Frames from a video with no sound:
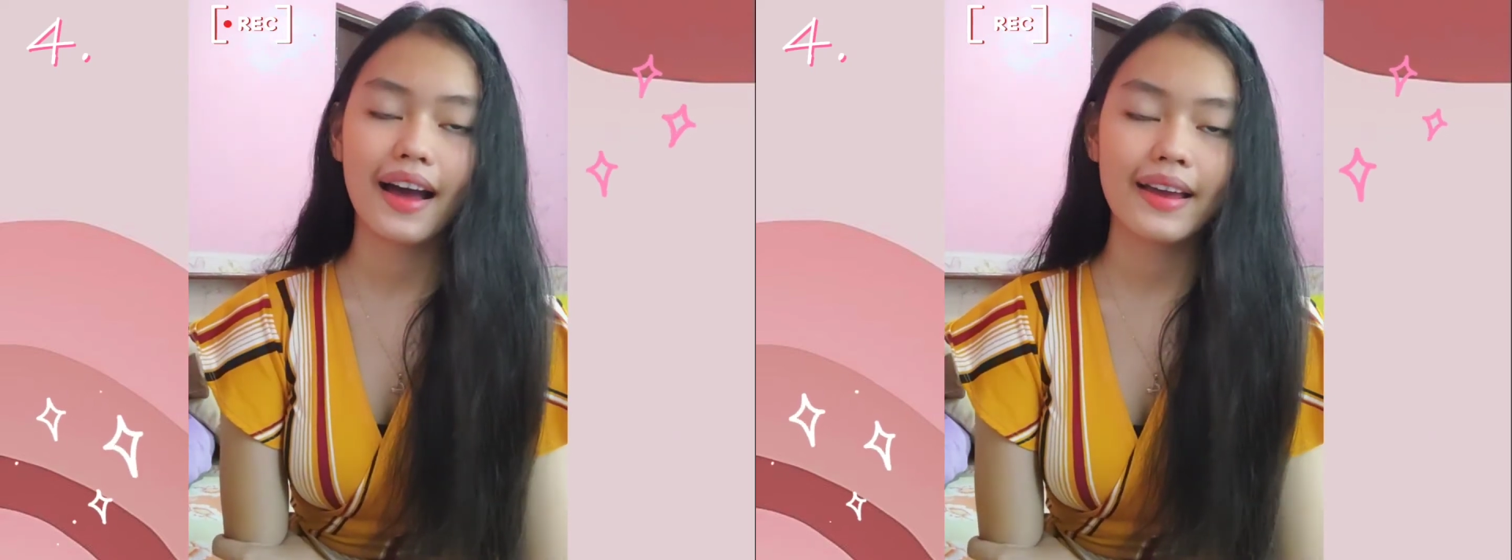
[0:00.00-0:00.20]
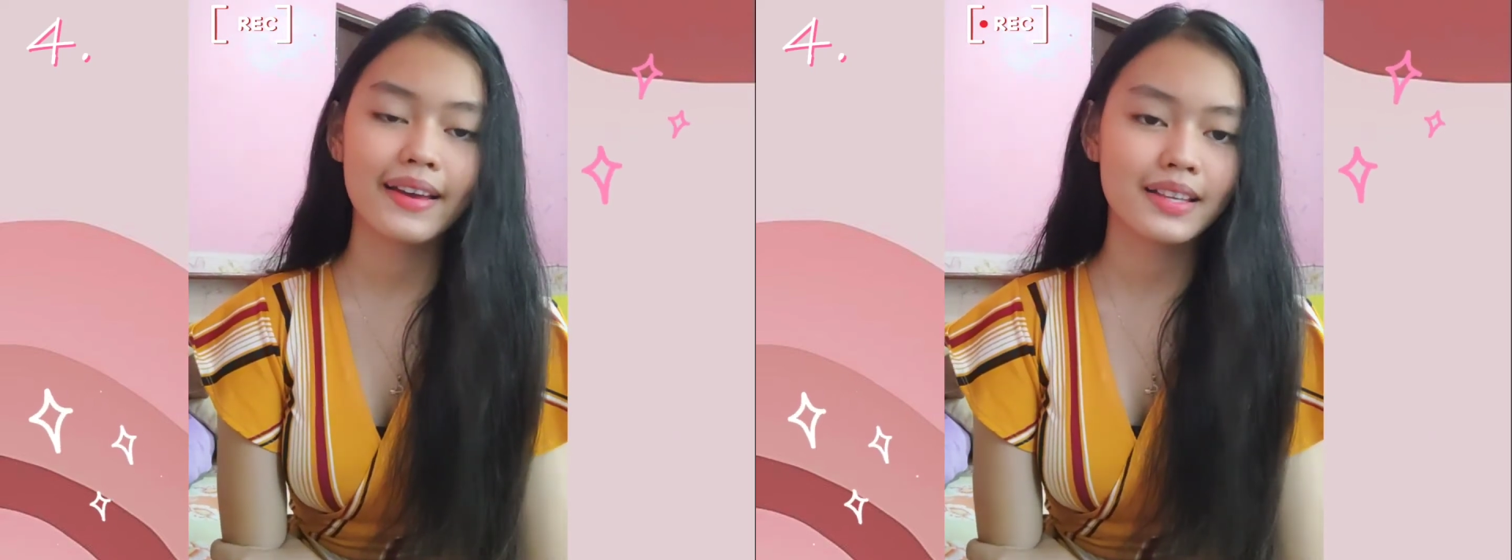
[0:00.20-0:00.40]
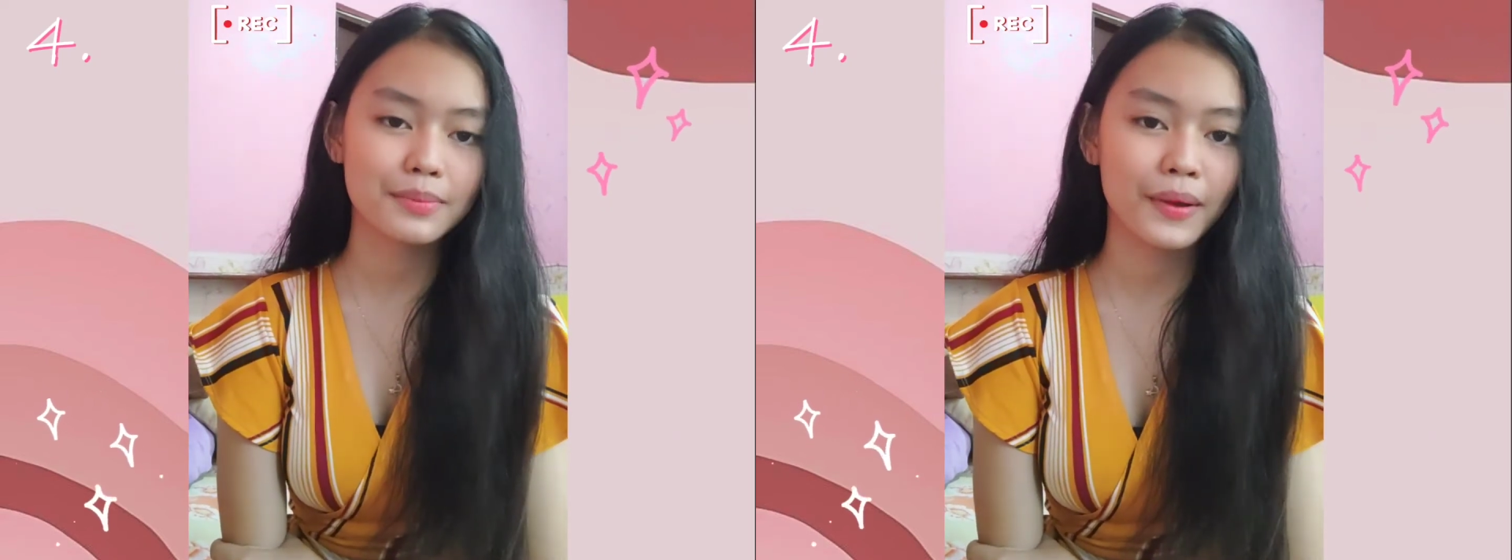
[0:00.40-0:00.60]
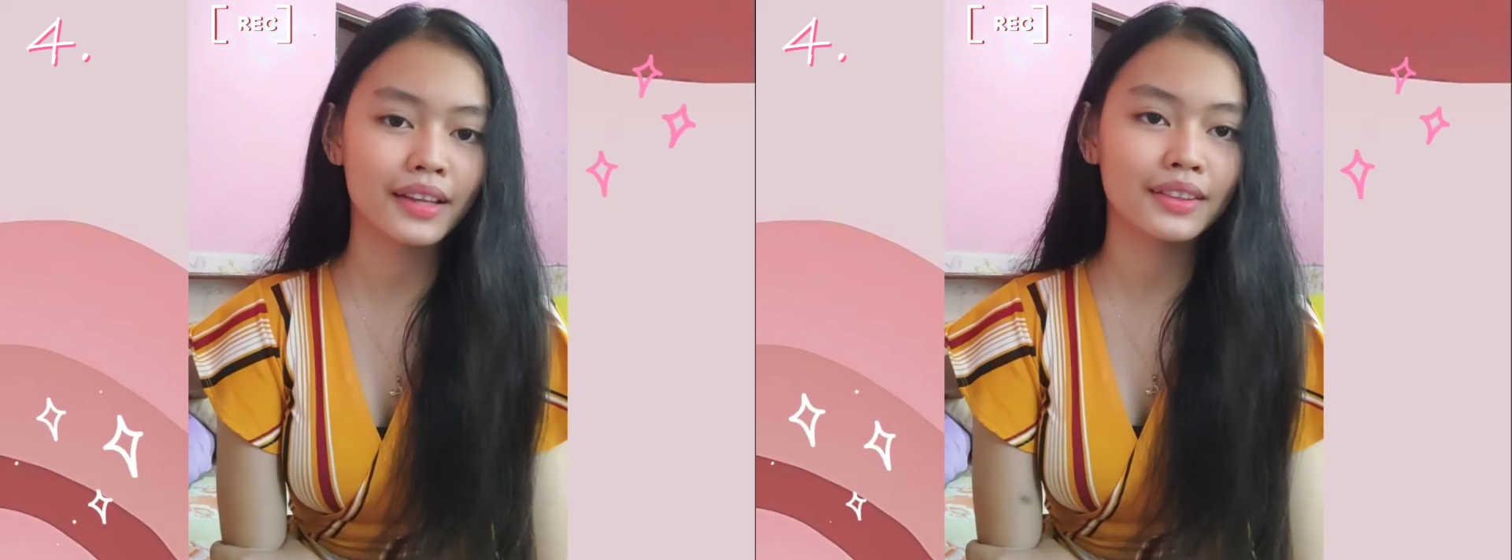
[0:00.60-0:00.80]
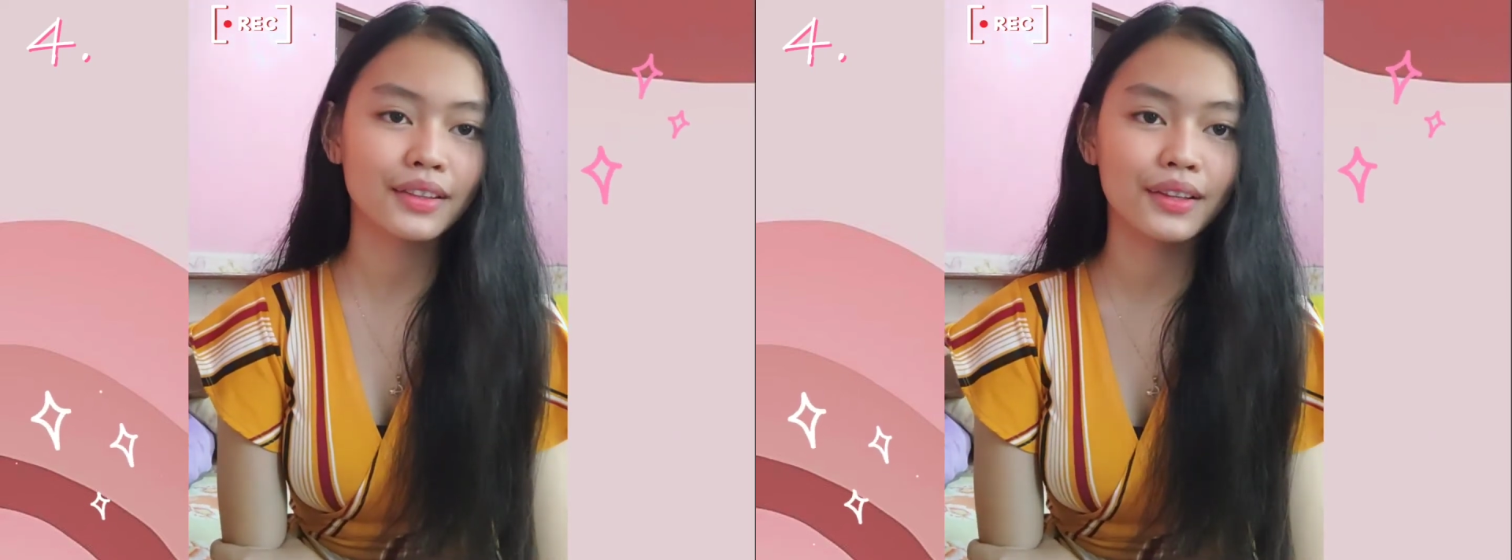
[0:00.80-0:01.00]
I
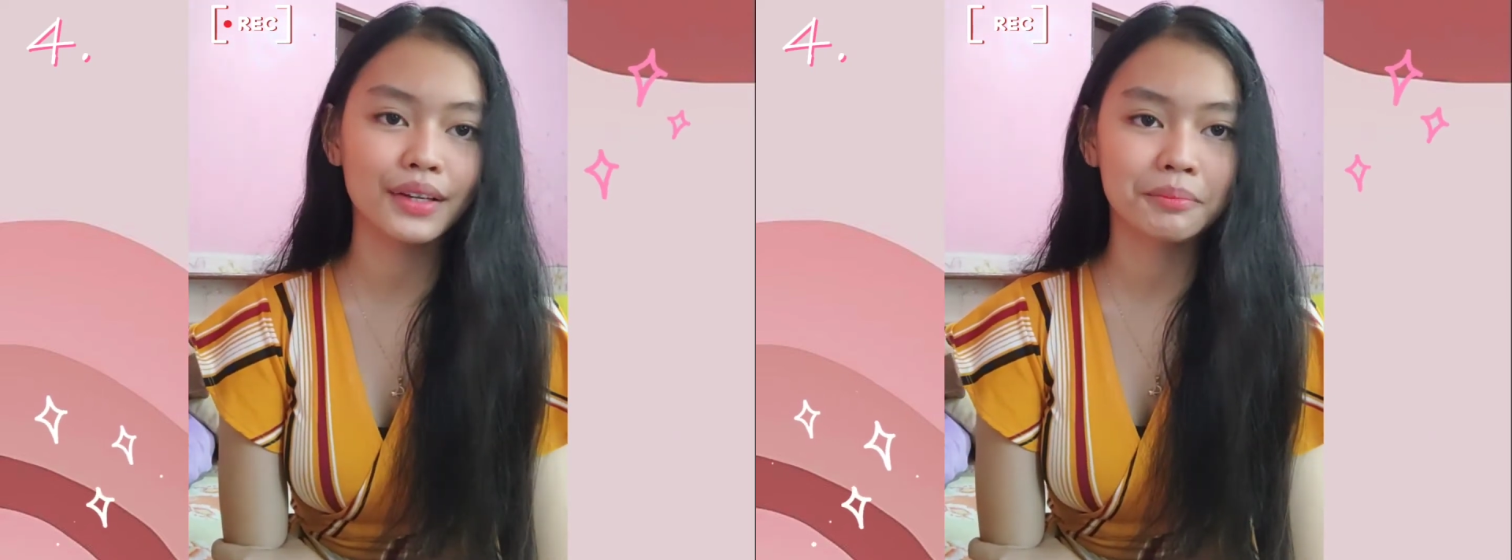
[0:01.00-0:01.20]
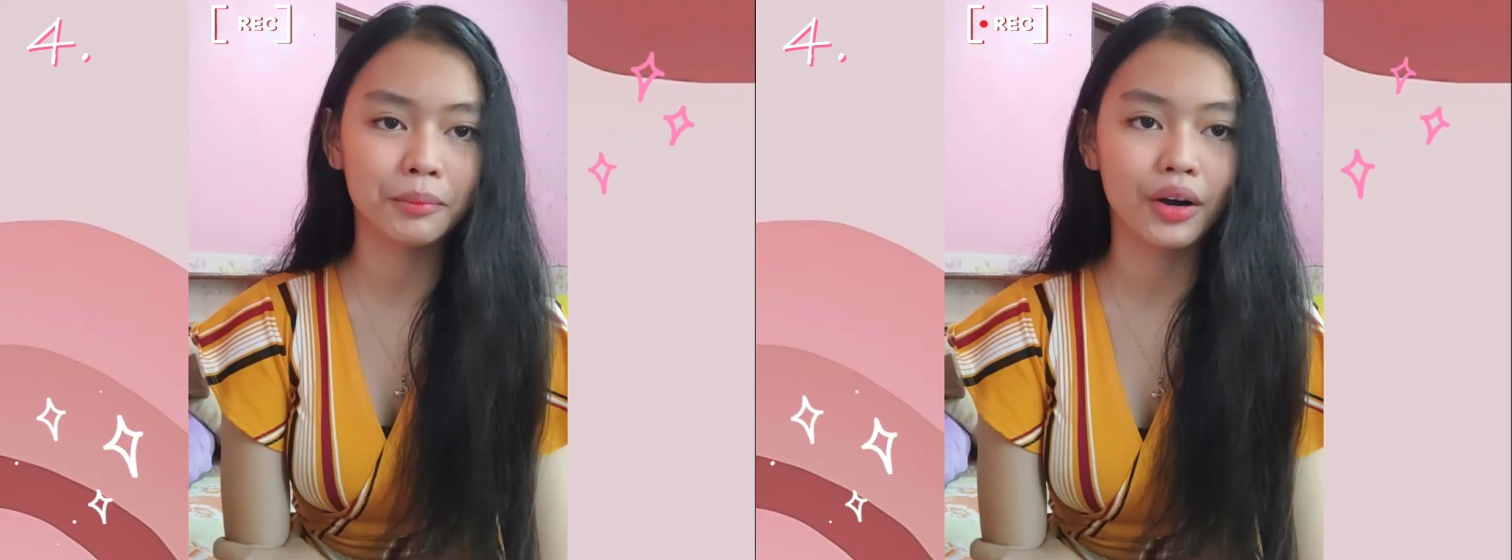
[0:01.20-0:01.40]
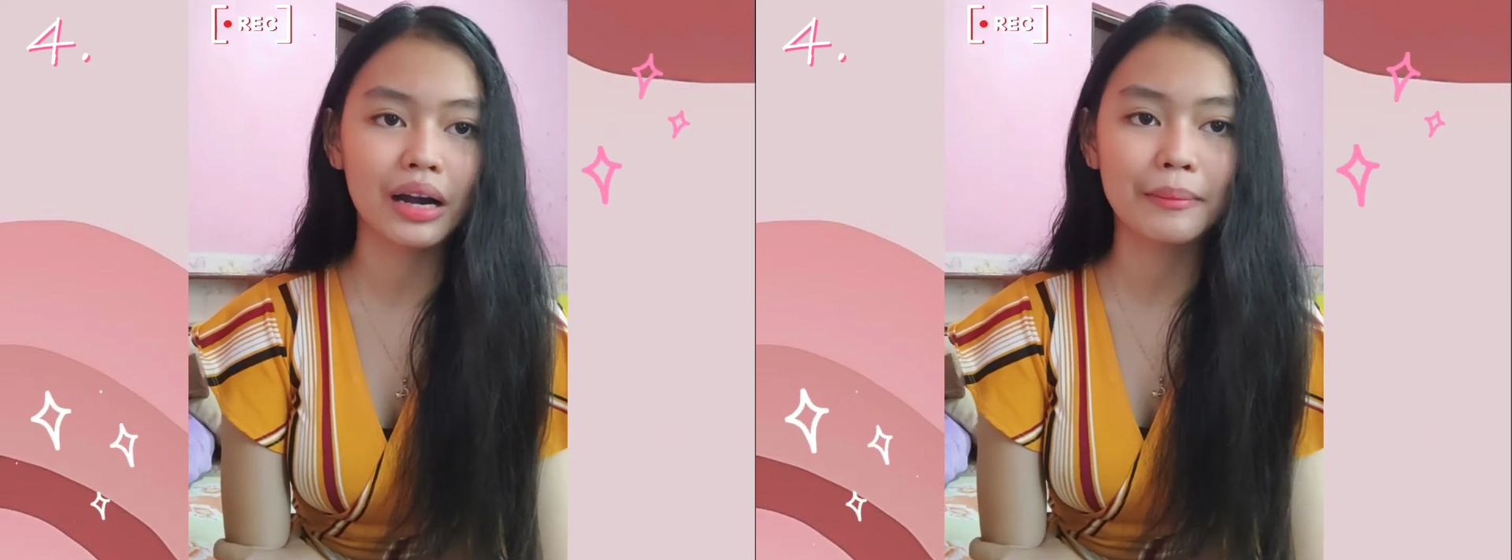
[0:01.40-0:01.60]
expect to learn more